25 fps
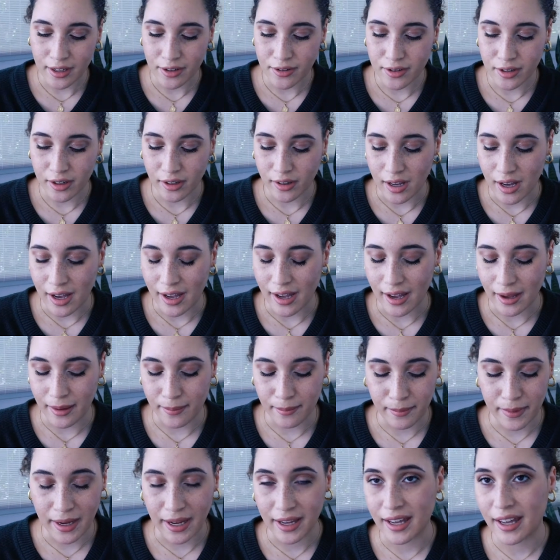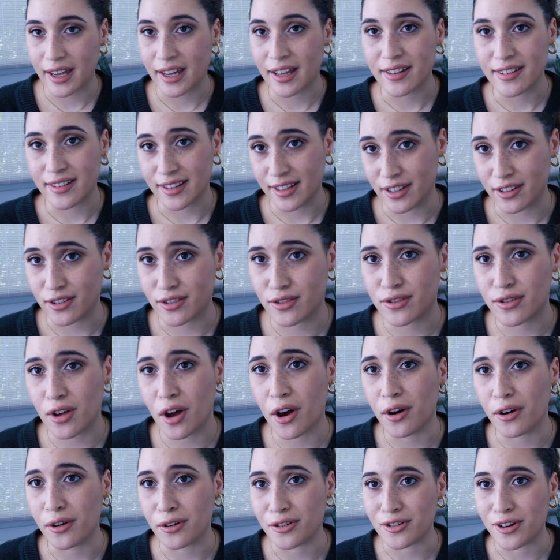use it a lot. My hands get
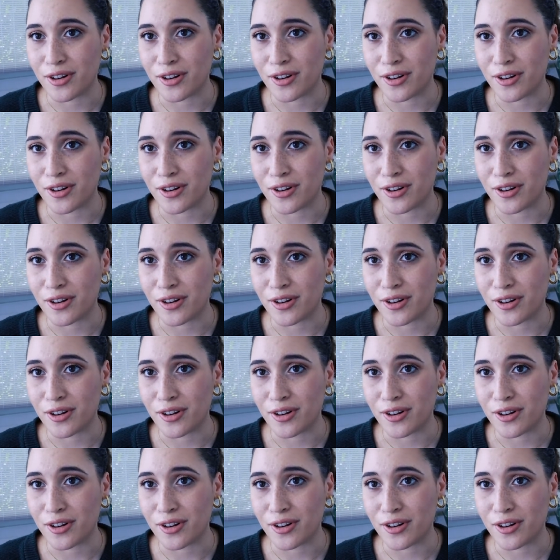so